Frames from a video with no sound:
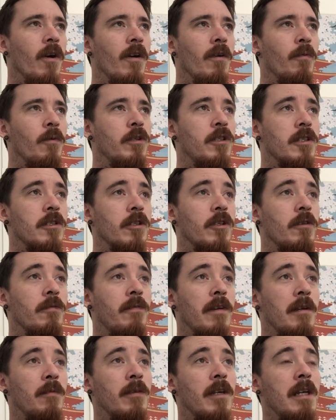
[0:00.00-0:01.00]
Which is a good
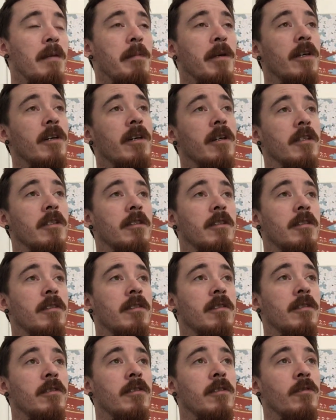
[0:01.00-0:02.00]
thing, really,
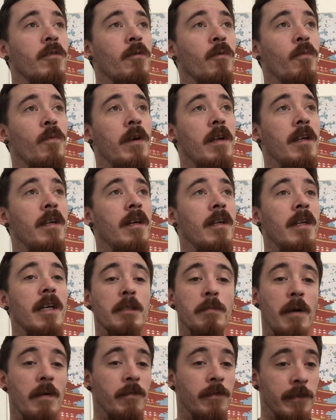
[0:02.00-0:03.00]
because when
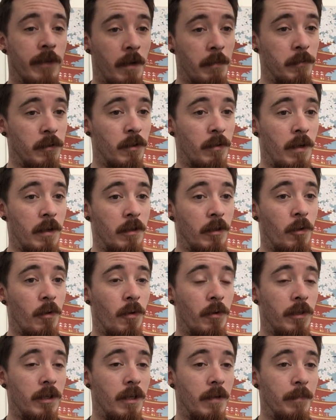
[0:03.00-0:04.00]
next month comes around the
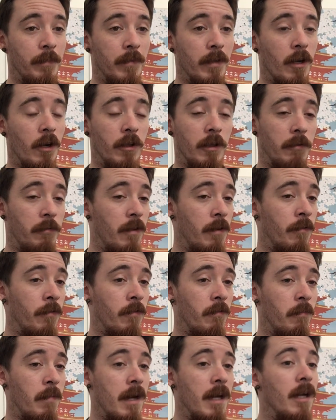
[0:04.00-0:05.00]
corner on the 5th
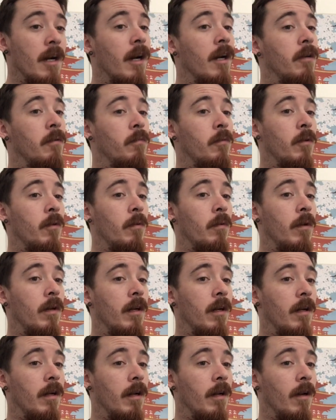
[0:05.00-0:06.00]
of May, I will
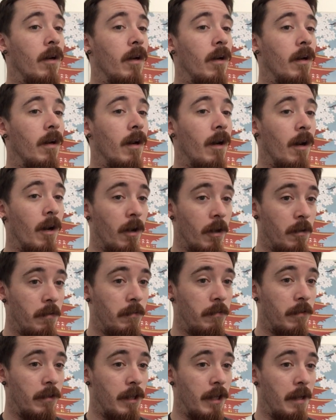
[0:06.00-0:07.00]

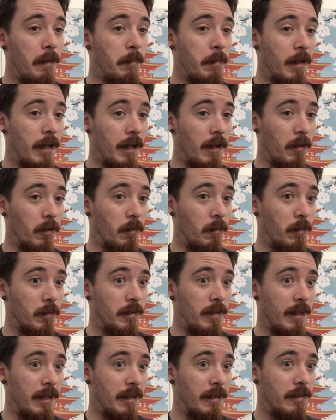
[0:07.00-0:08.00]
hopefully play Hogwarts
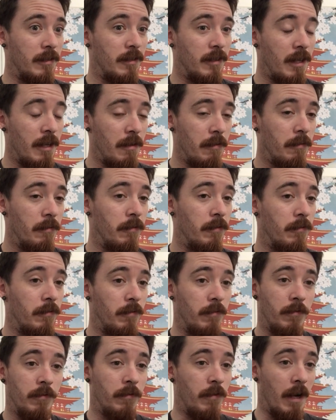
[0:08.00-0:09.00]
Legacy
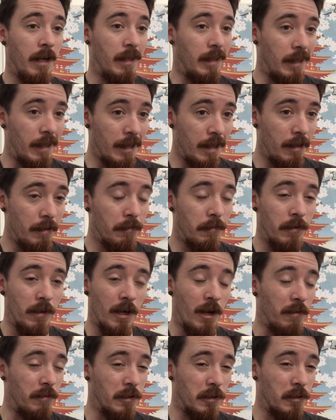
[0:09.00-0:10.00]
finally for
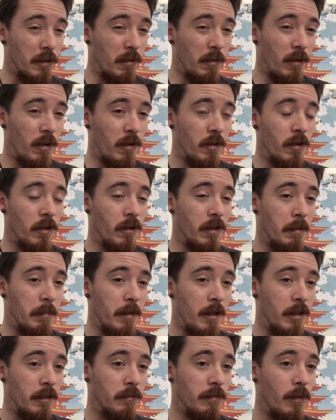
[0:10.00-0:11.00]
after so long on the
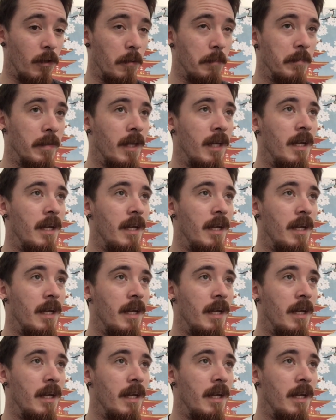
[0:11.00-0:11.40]
PS4.